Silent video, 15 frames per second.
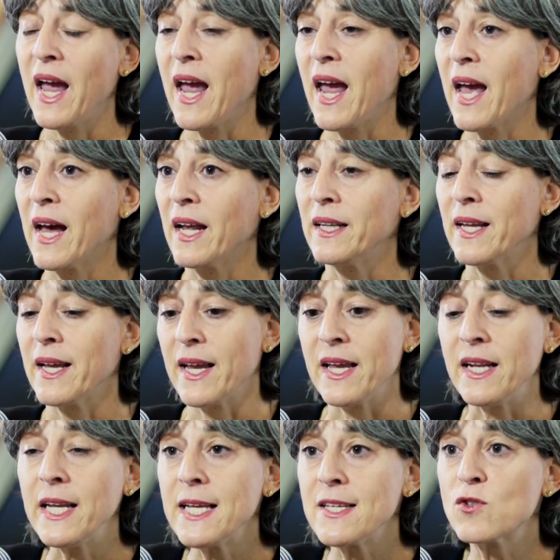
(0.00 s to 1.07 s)
And
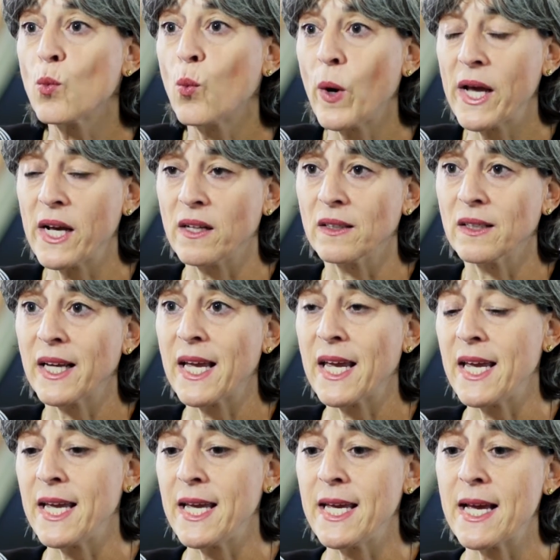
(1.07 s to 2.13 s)
in his will,
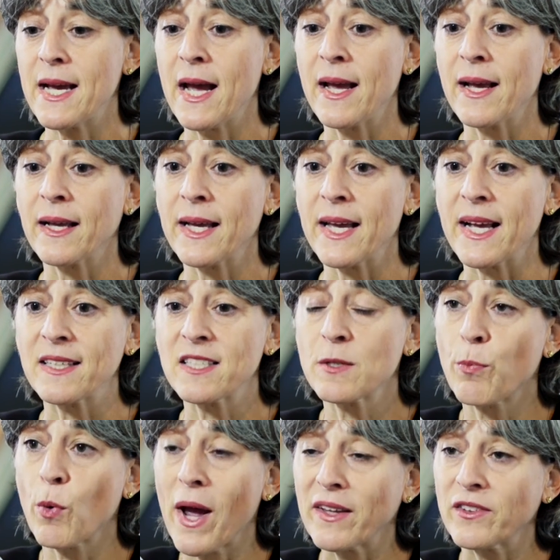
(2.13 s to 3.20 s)
he
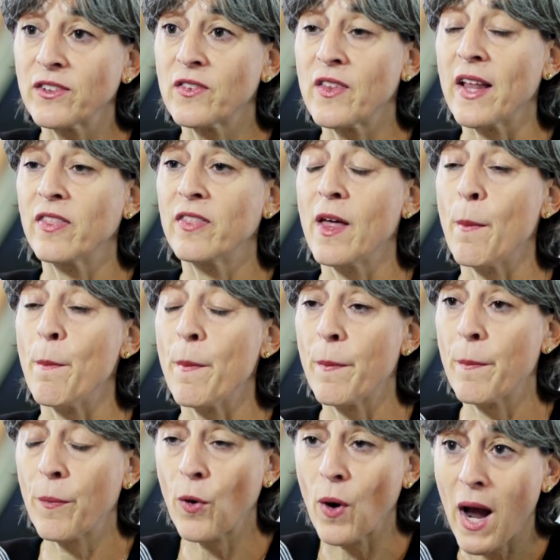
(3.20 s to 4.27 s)
expressed that the
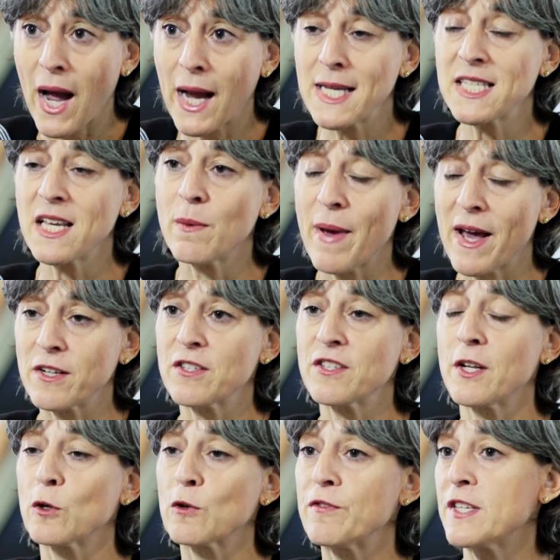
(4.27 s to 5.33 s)
prize in
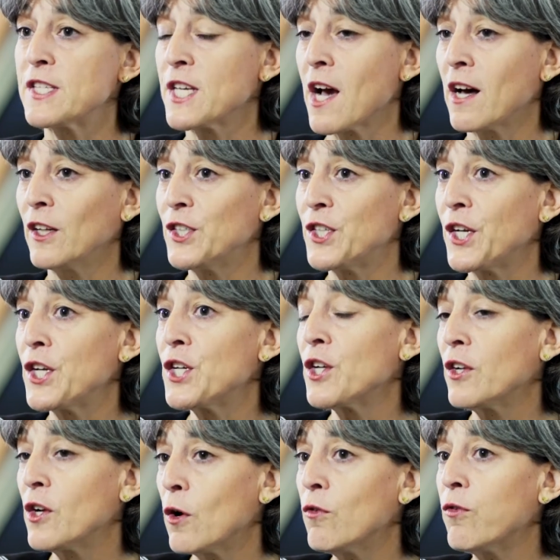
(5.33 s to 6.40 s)
medicine or physiology
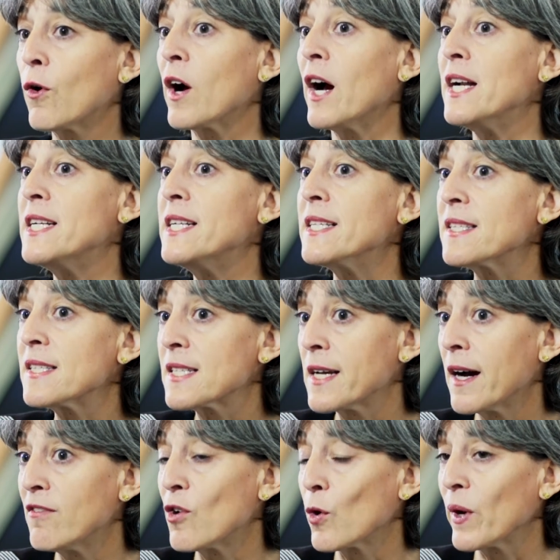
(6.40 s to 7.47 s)
should go for a
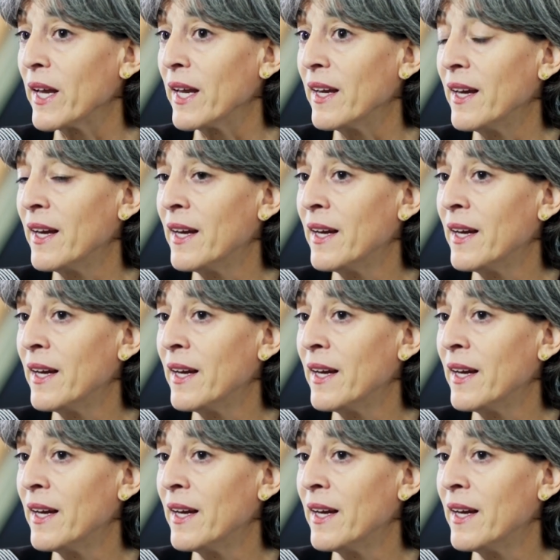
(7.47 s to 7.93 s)
discovery,